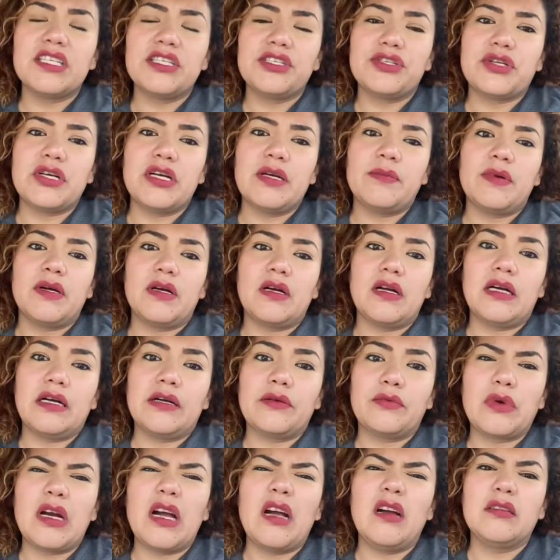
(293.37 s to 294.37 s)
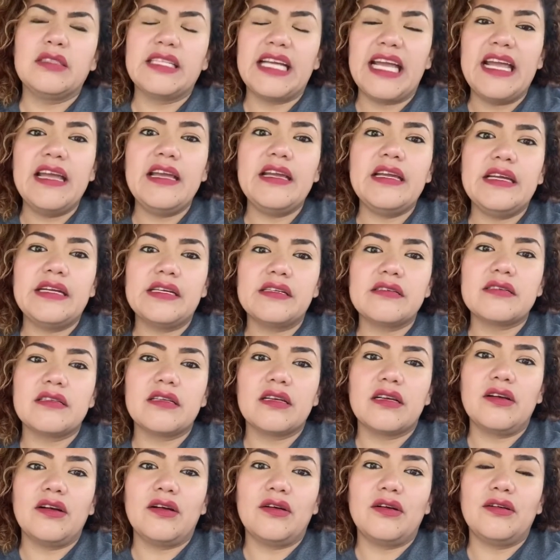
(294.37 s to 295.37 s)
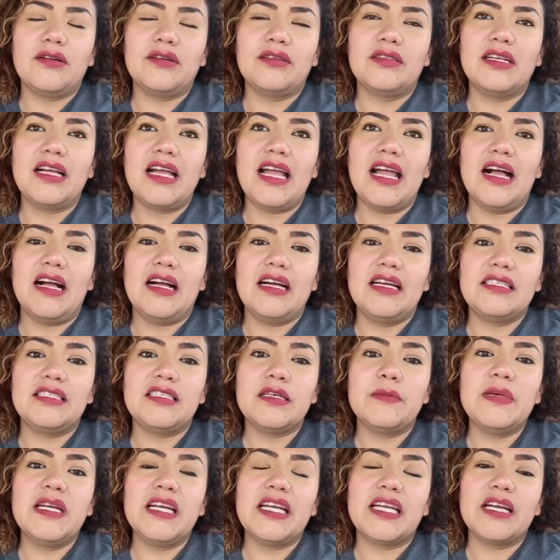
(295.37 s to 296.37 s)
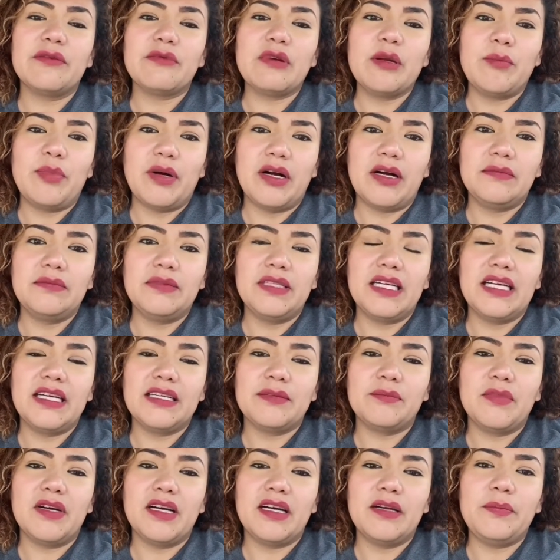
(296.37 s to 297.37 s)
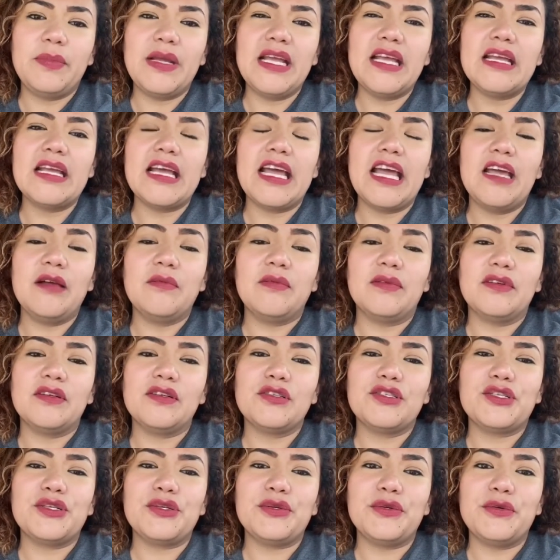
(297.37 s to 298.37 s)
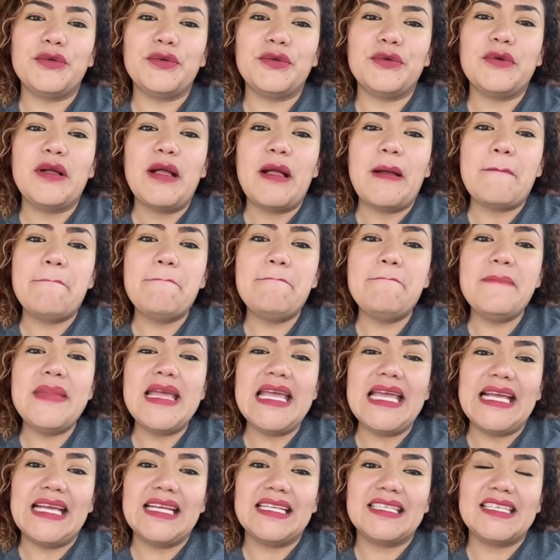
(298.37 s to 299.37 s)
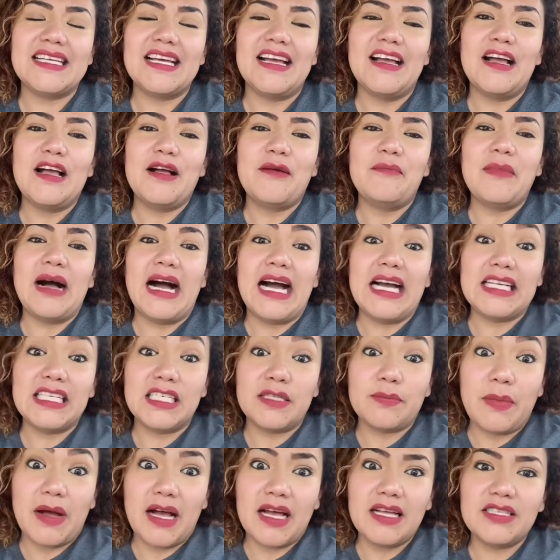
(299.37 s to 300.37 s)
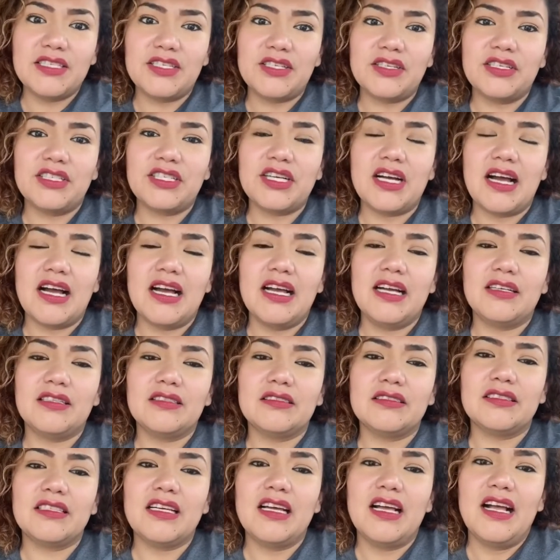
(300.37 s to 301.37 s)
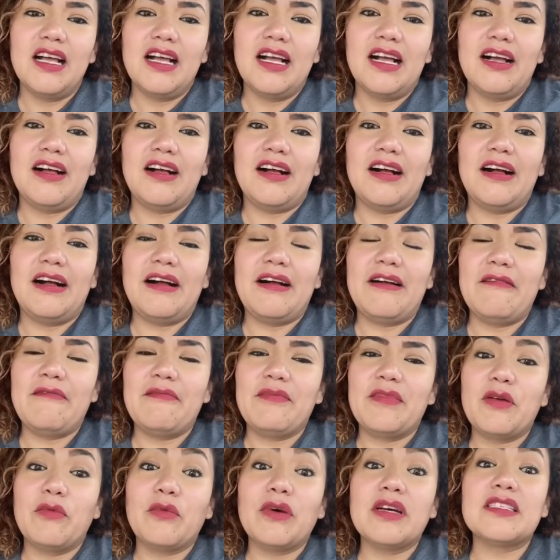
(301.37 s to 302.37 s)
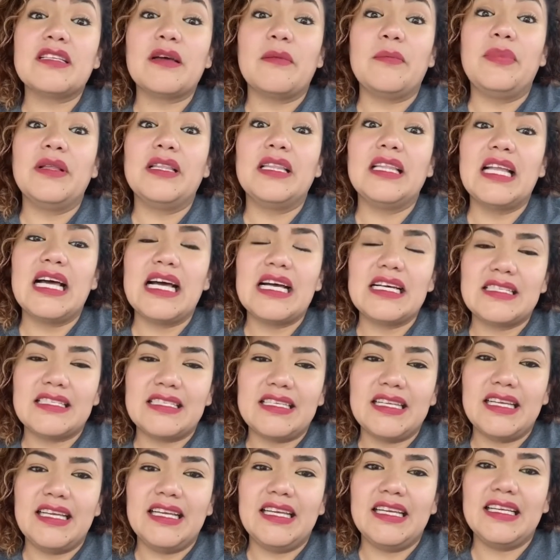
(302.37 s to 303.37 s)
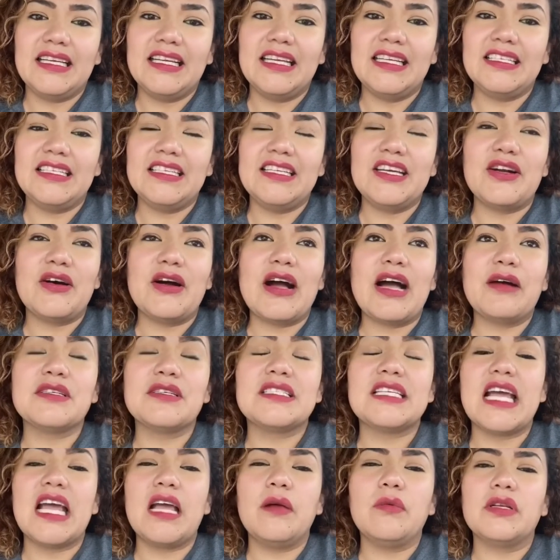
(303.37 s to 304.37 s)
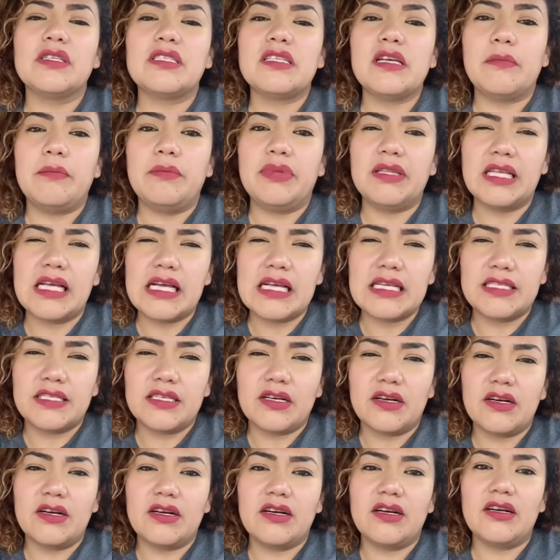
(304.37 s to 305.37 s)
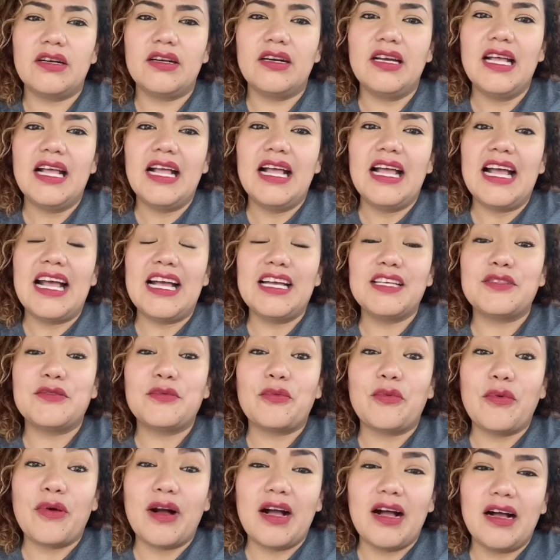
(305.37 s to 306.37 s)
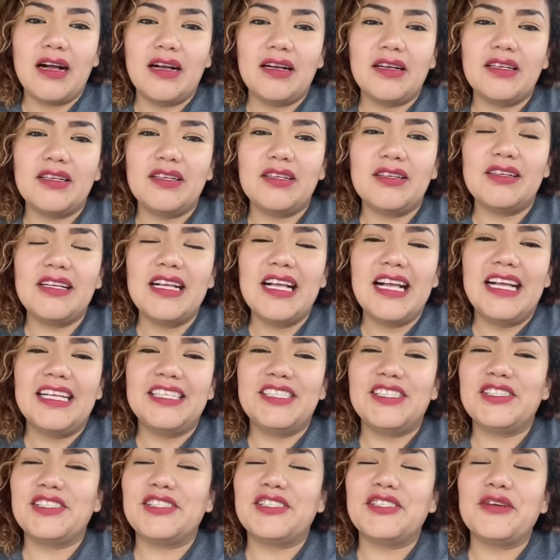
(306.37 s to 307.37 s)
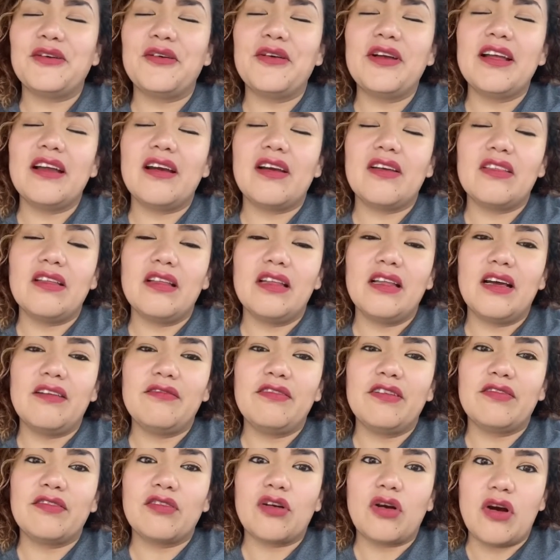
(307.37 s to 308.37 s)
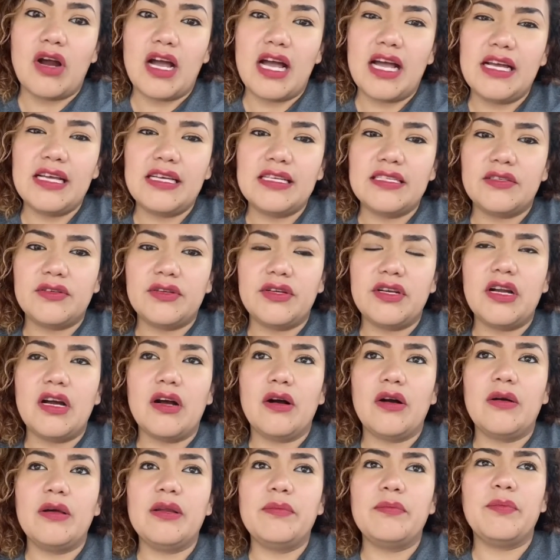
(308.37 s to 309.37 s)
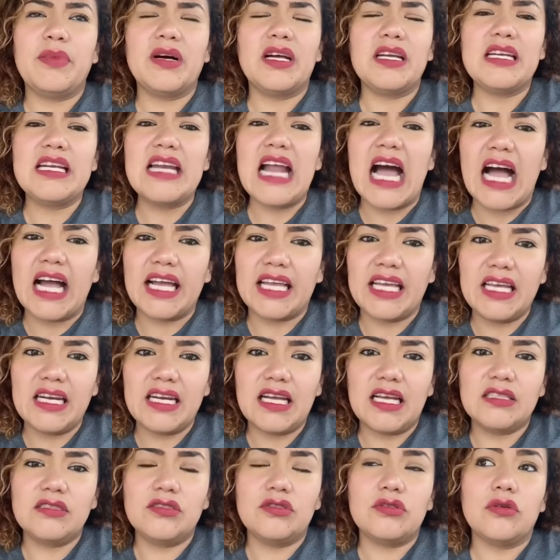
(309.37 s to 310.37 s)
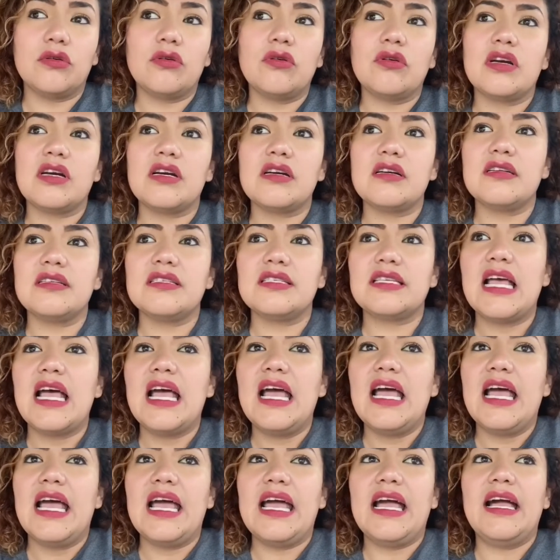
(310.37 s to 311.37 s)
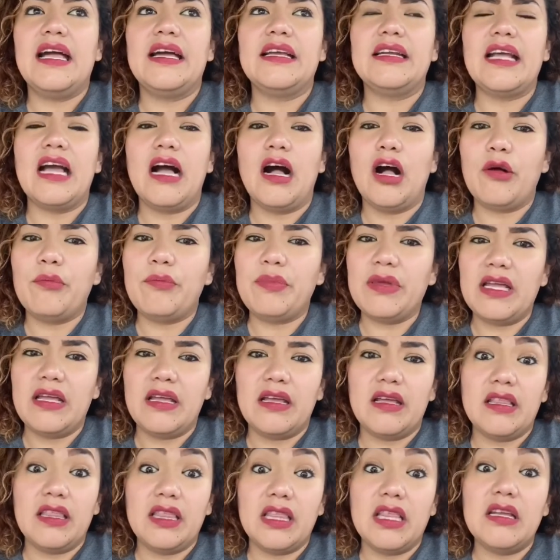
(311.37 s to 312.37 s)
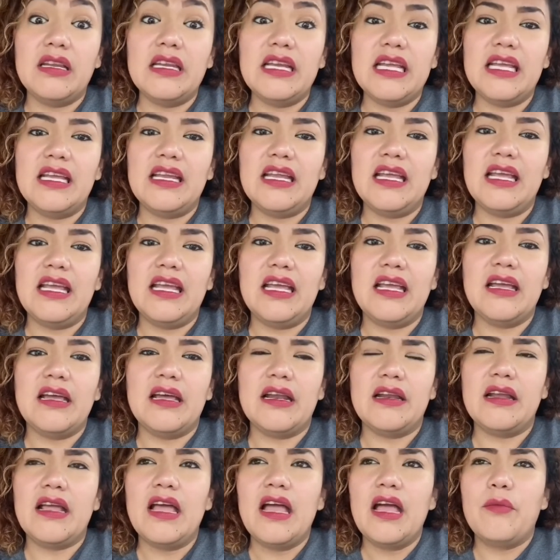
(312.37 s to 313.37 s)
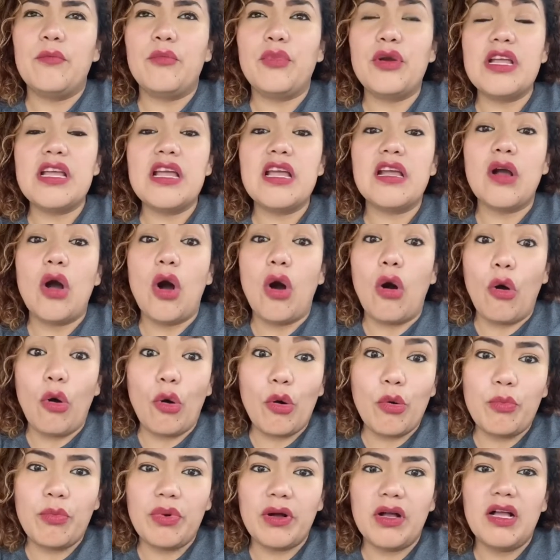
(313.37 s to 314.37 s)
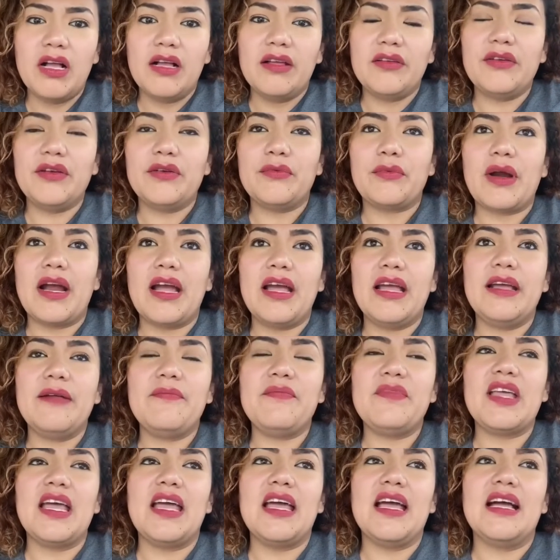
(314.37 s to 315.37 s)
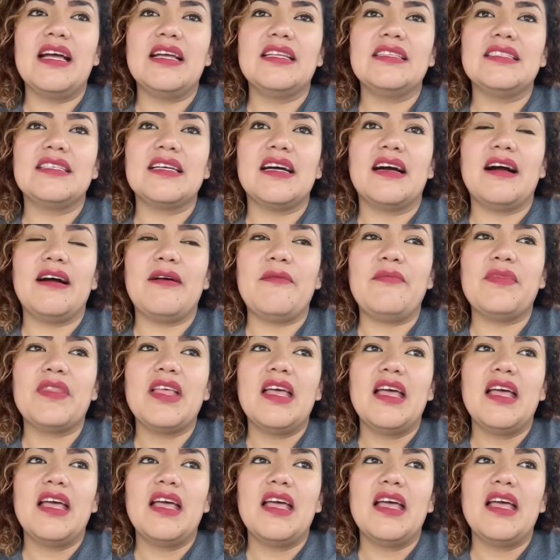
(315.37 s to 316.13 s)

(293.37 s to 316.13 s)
trip uh, around eight years ago, uh, Dominican Republic, but being able to meet my sponsor child um, was a blessing. It, you know, I able to bless her as well, just showing her the love of Christ, you know, and but knocking on doors and helping the needy and bringing hope, you're right? And, um,